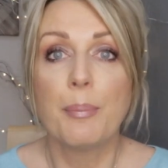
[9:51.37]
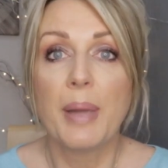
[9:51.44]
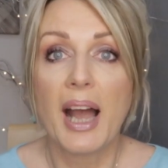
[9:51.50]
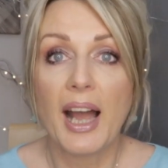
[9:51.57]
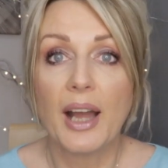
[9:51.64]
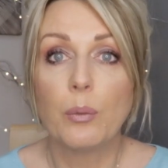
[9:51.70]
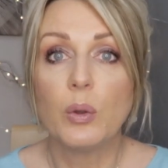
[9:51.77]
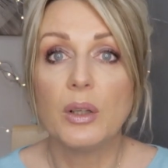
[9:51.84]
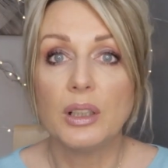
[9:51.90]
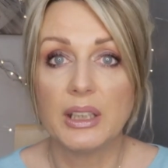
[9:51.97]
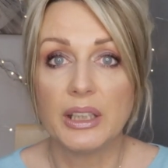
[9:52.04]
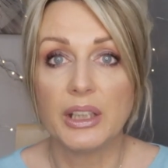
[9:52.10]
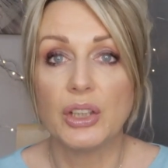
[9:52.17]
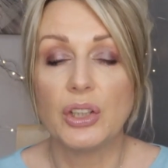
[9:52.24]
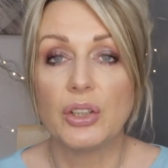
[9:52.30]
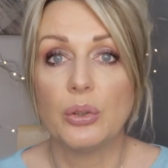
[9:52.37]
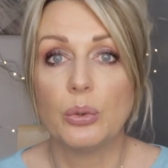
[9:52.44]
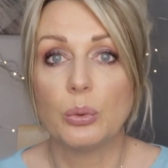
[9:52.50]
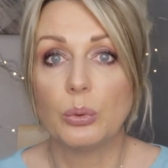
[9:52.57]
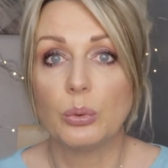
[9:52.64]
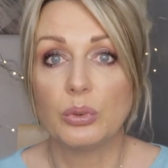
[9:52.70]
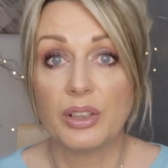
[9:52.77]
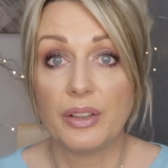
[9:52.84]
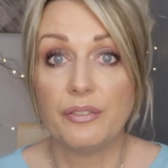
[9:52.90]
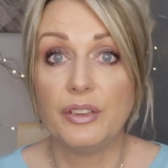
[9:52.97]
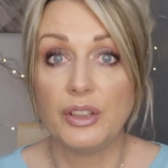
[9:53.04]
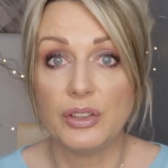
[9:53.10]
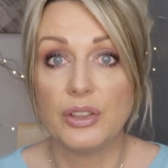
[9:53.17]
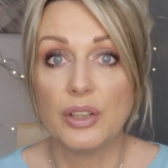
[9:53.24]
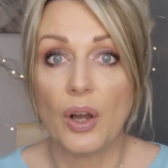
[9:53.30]
but I will link you the
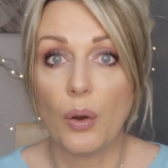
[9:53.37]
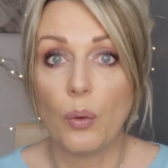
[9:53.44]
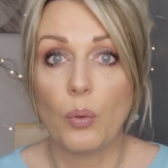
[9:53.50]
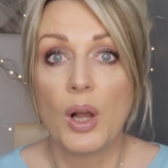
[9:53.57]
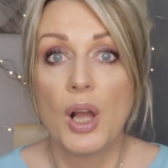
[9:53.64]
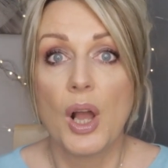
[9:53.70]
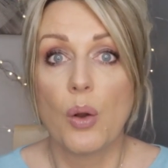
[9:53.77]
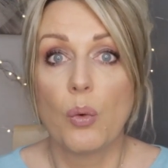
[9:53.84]
video